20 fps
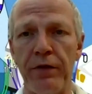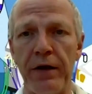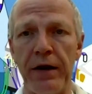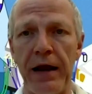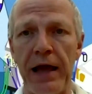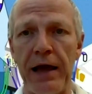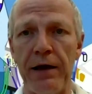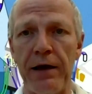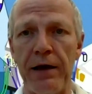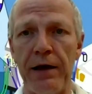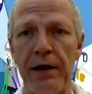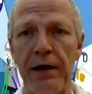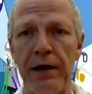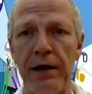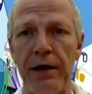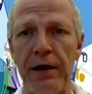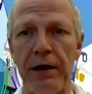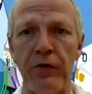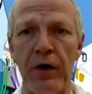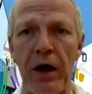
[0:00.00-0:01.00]
than having
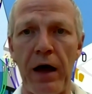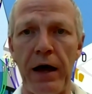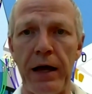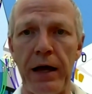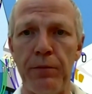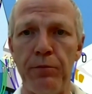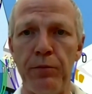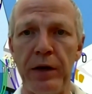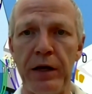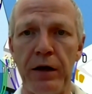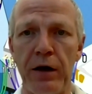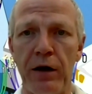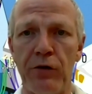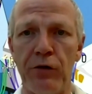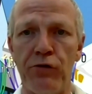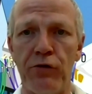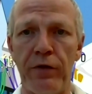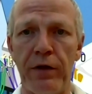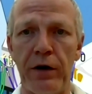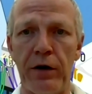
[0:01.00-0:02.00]
people die
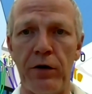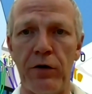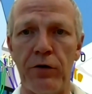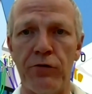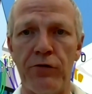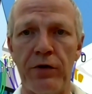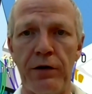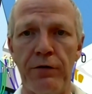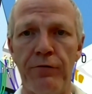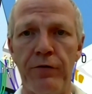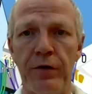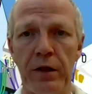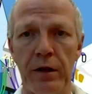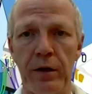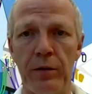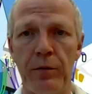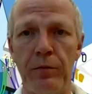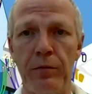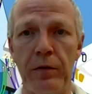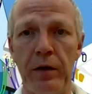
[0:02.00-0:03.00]
because there's
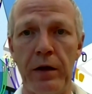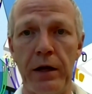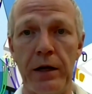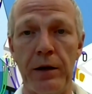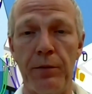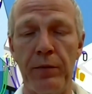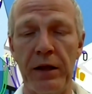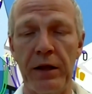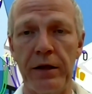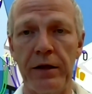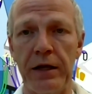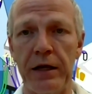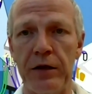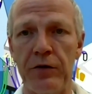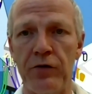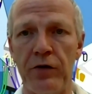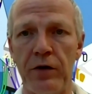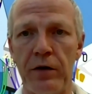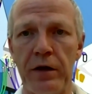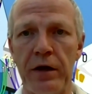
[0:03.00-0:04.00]
inability, inability
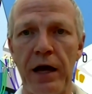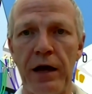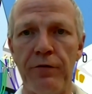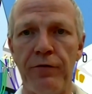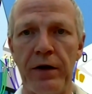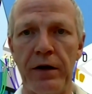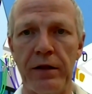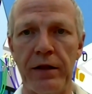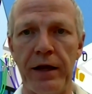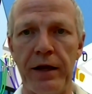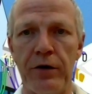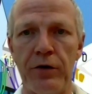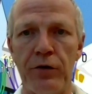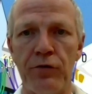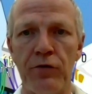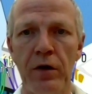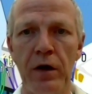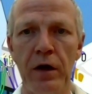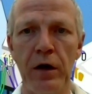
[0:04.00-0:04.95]
to get ventilators,